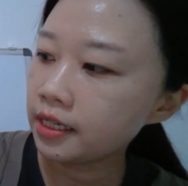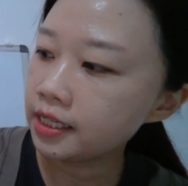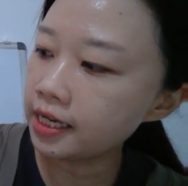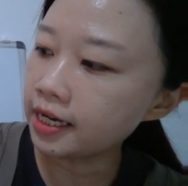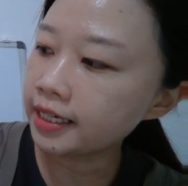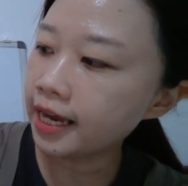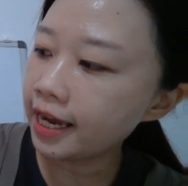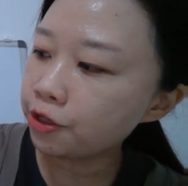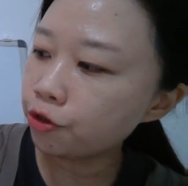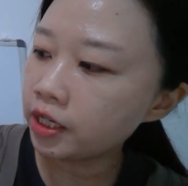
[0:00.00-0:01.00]
here
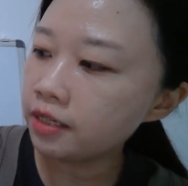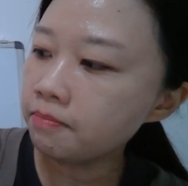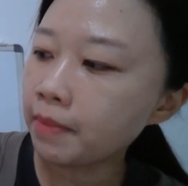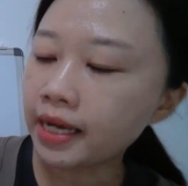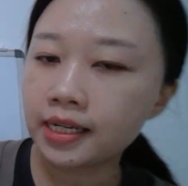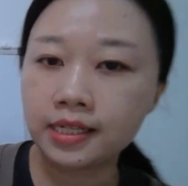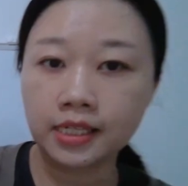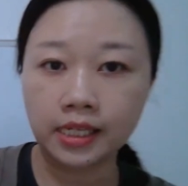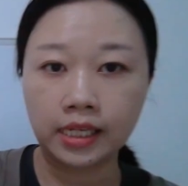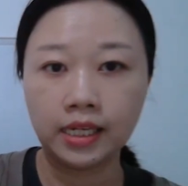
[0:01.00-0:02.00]
Catherine
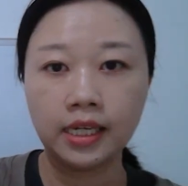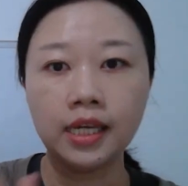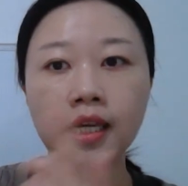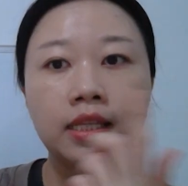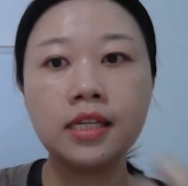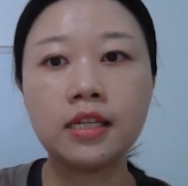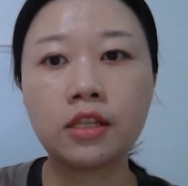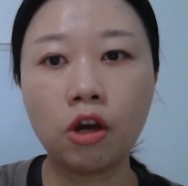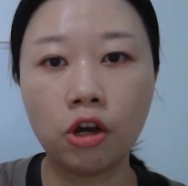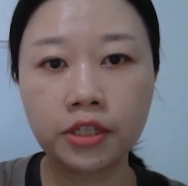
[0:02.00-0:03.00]
Mackenzie this is
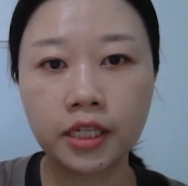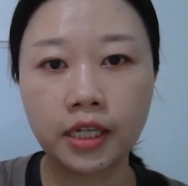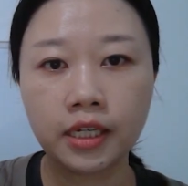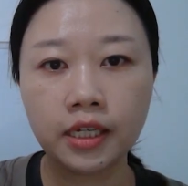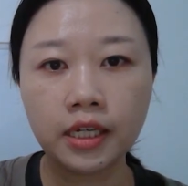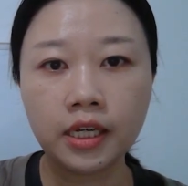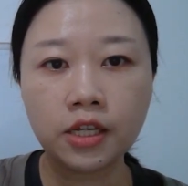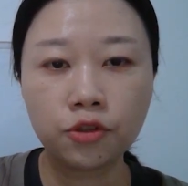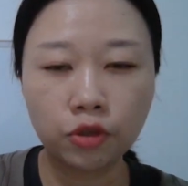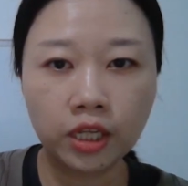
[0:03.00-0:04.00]
the author
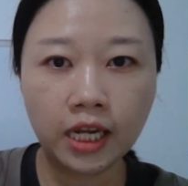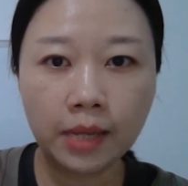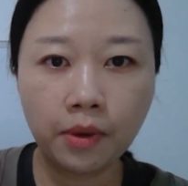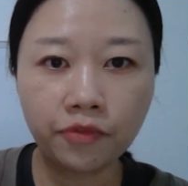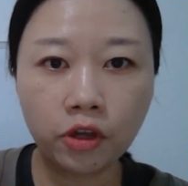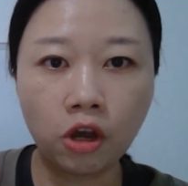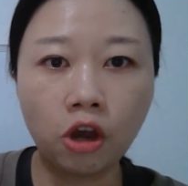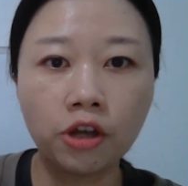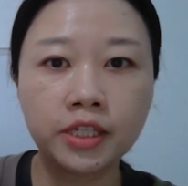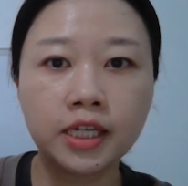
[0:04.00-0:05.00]
so the name of the uh,
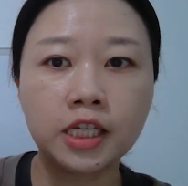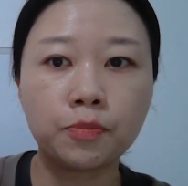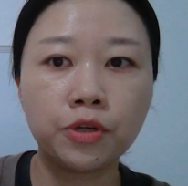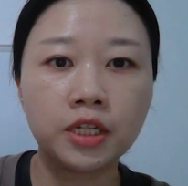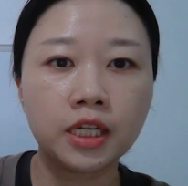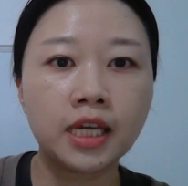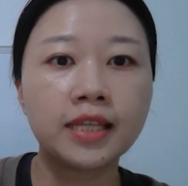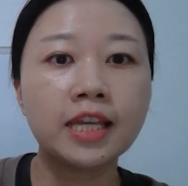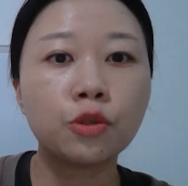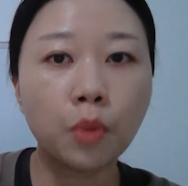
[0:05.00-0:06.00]
author is printed here
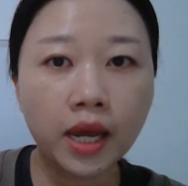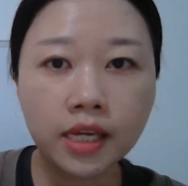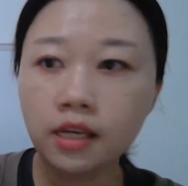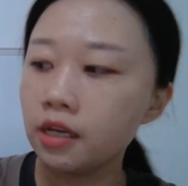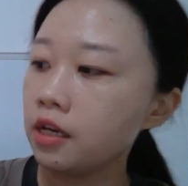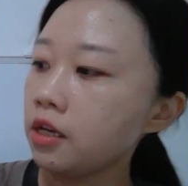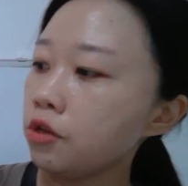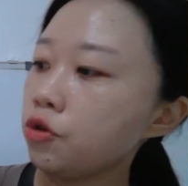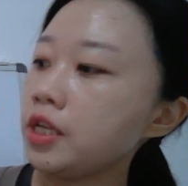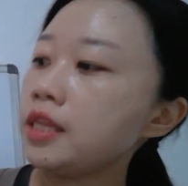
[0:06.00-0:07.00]
that's why
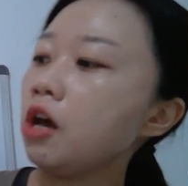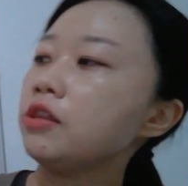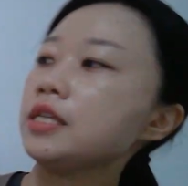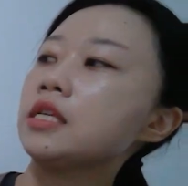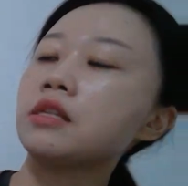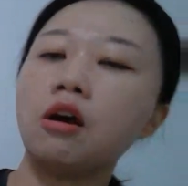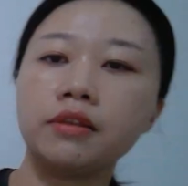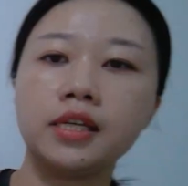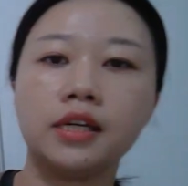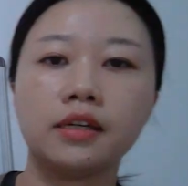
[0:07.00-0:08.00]
you said oh this is the
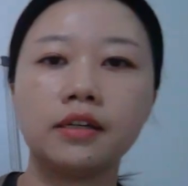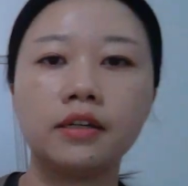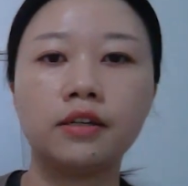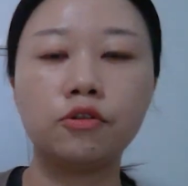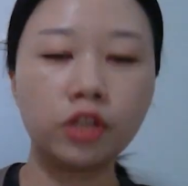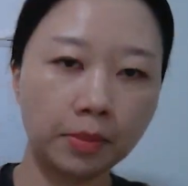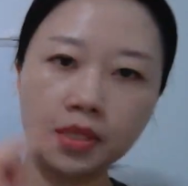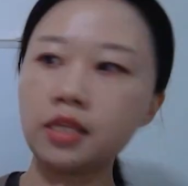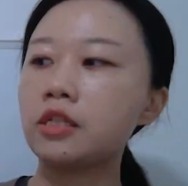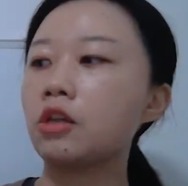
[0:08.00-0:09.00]
author you tell me
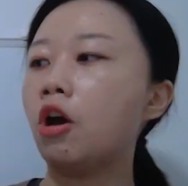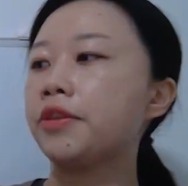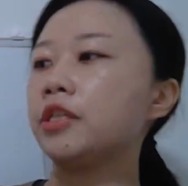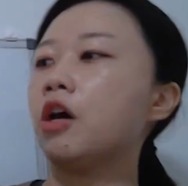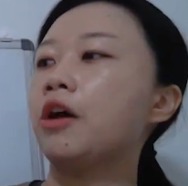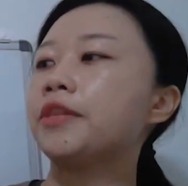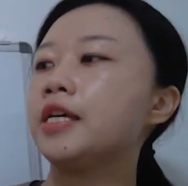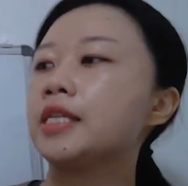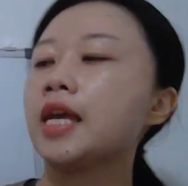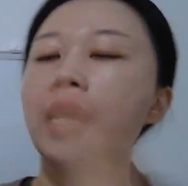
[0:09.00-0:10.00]
this is the author the author
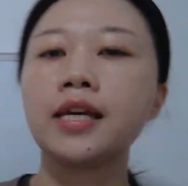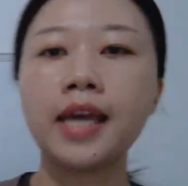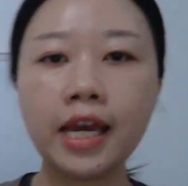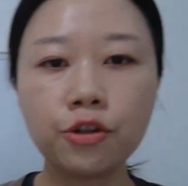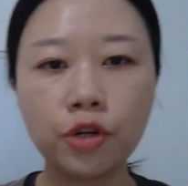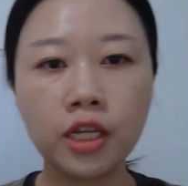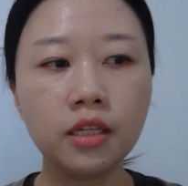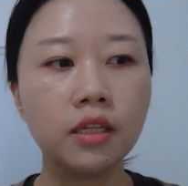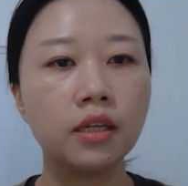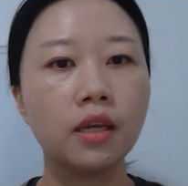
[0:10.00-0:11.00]
is Catherine
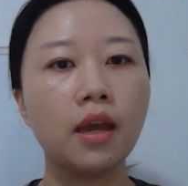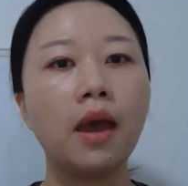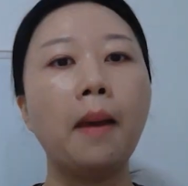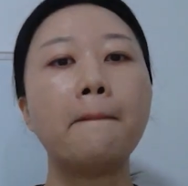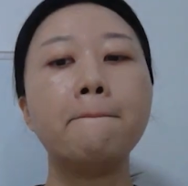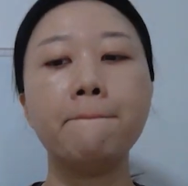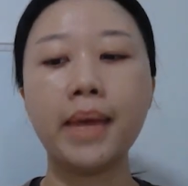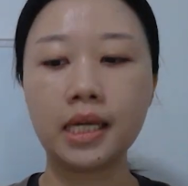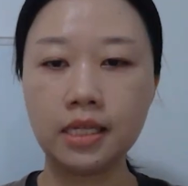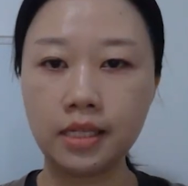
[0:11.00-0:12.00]

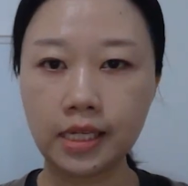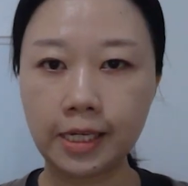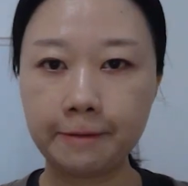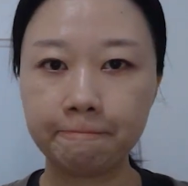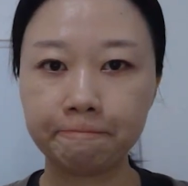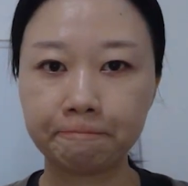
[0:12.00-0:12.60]
Mackenzie